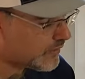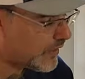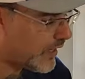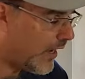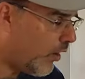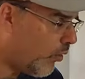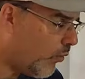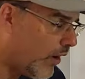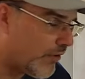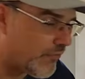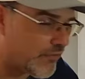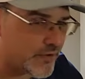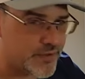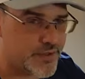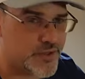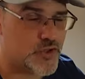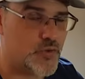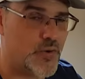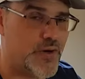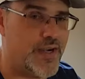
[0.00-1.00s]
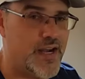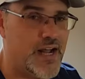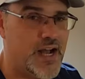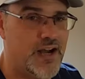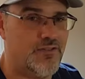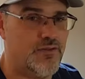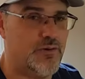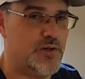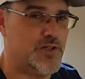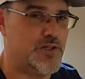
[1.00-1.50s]
However, the
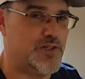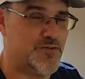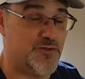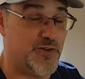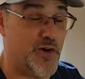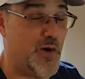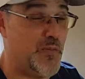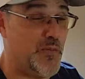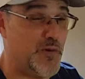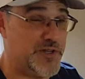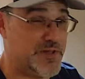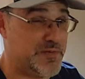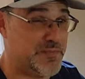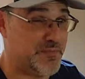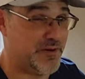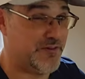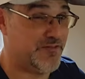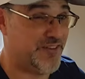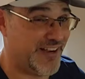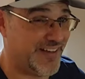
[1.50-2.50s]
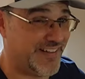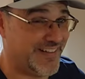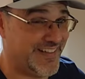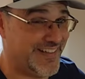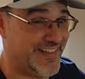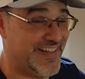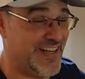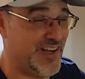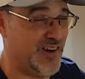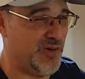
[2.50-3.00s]
trade-off was foam wasn't
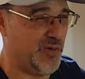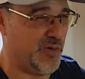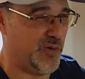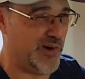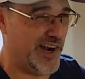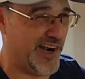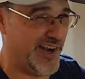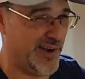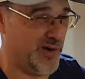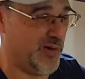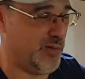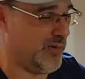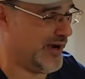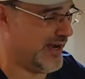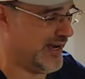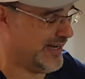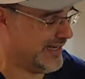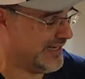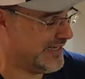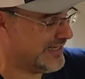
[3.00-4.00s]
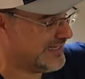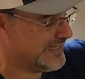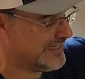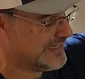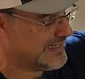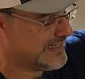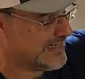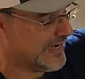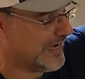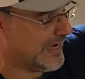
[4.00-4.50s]
perfected and it rotted away.
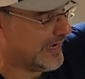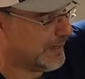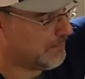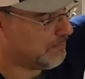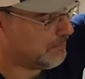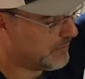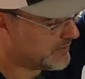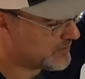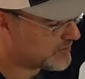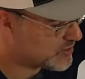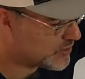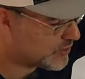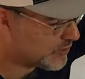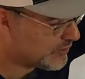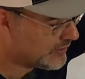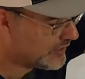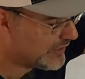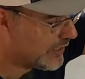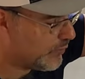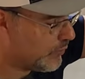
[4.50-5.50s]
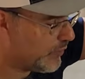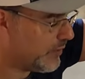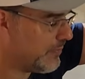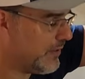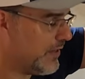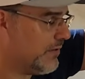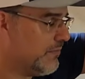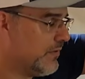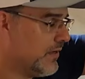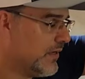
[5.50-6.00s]
But certainly it would have
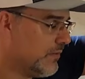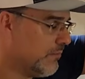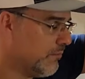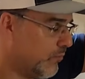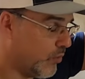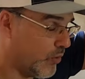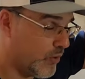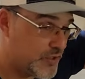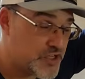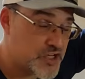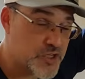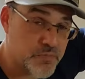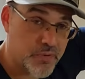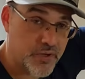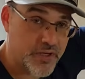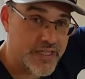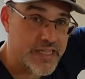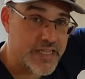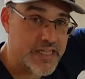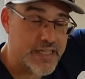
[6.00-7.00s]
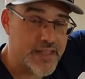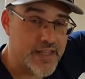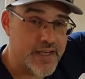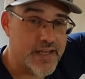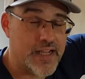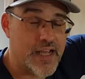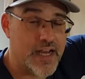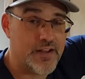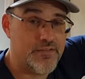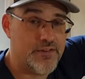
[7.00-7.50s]
been more springy
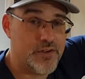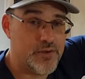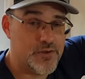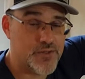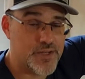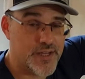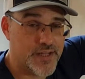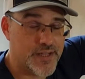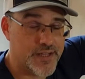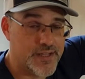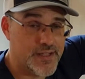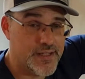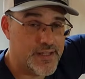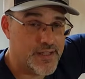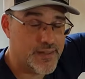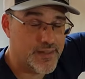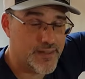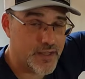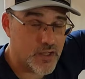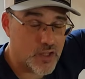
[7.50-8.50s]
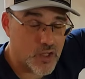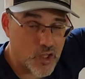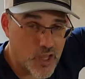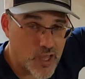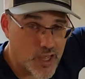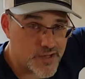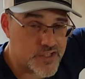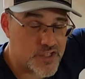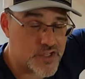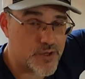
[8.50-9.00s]
than kind of using the
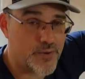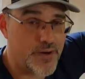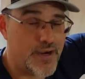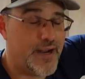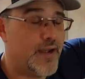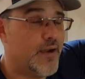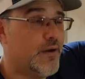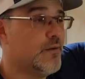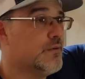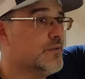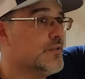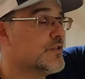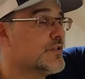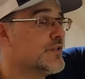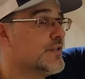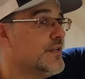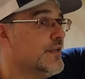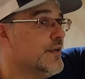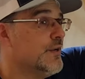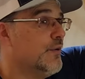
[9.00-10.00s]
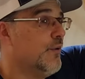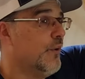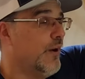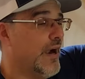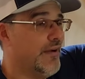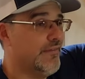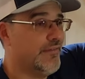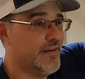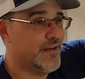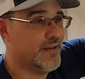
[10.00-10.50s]
cloth surrounds or
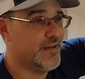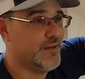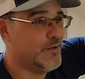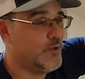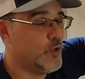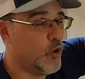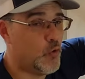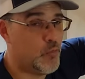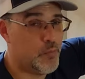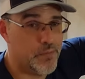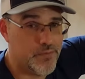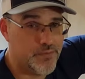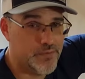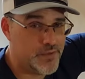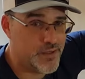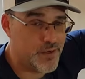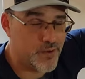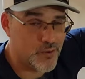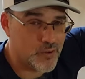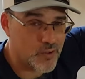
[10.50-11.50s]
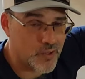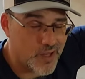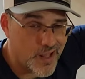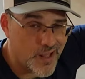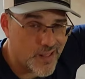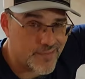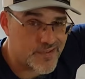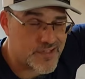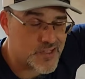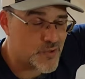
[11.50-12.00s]
having the dope,
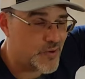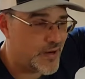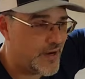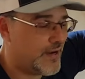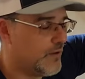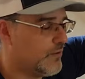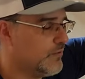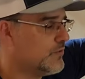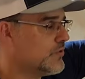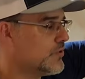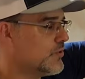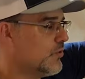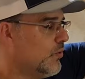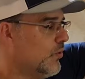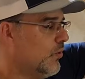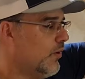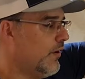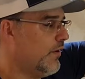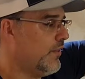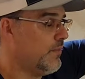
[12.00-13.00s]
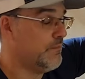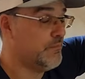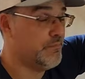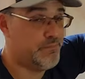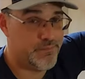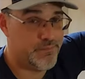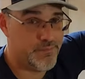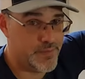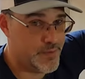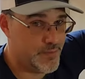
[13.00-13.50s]
cloth surrounds or
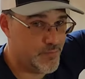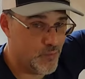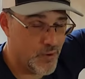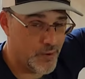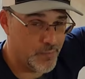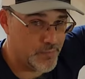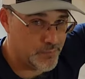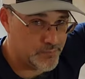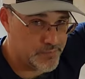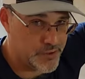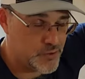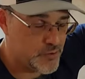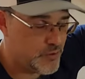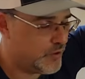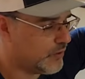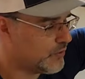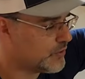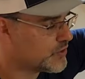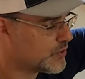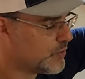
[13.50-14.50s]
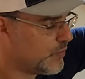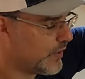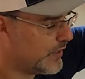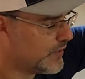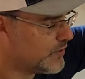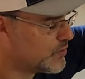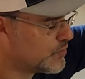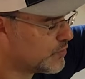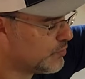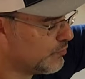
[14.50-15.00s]
the rubber butyl, so on
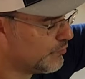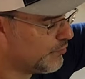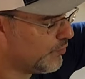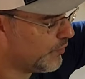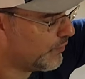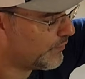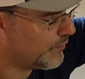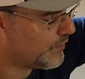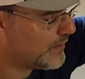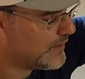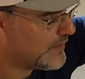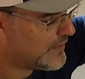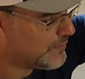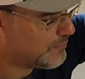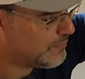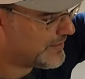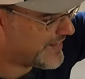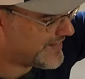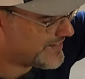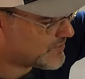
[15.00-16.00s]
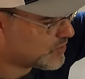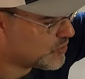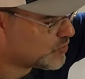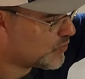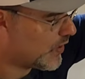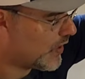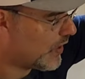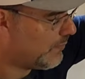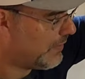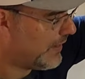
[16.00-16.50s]
and so forth. But that's the
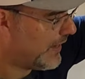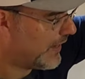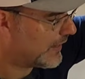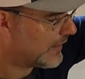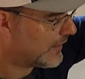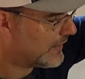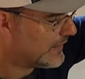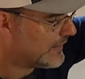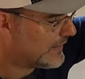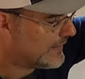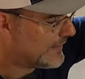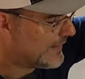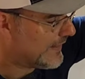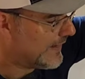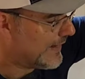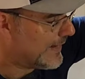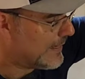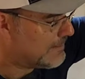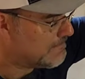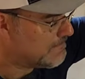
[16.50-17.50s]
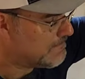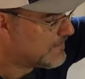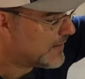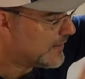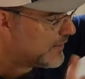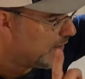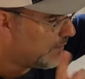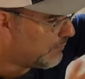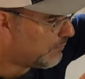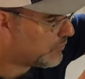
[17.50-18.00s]
drawback.
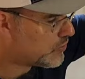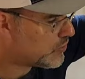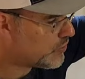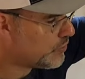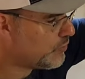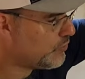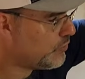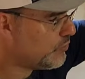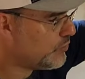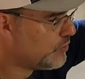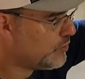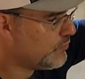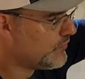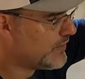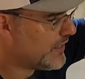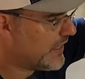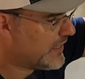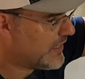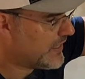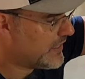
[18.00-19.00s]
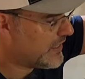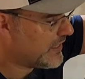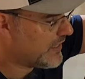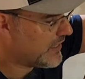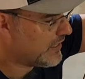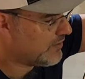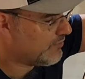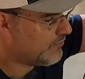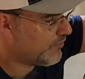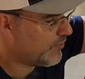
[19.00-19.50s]
Number two, you've got an
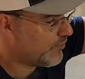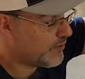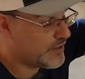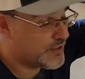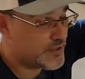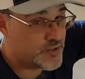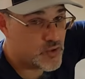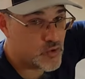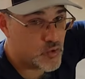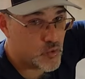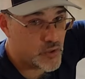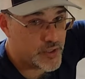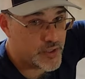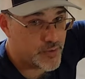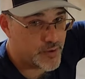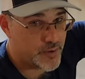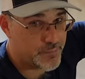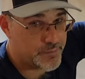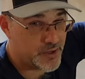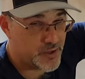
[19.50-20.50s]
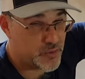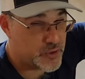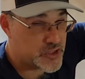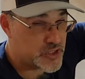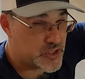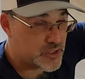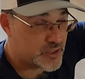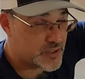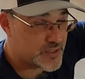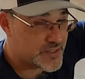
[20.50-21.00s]
inverted tweeter up here,
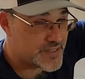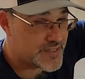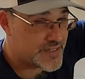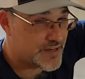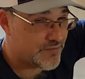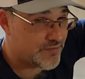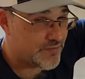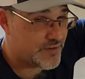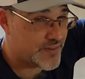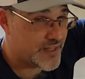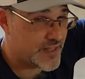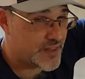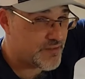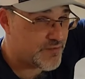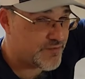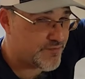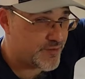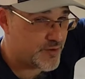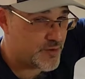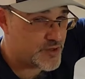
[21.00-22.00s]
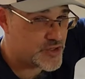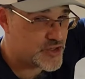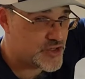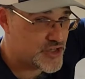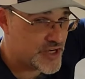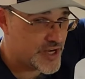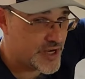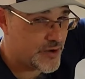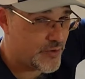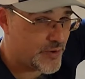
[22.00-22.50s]
which looks different than the first
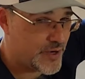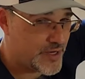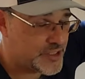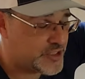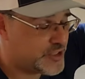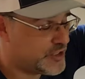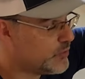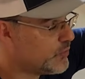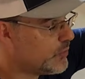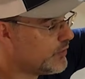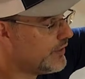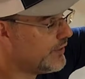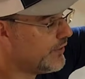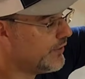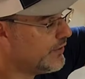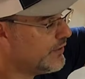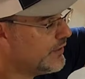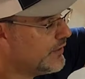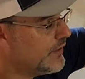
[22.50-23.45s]
generation tweeter,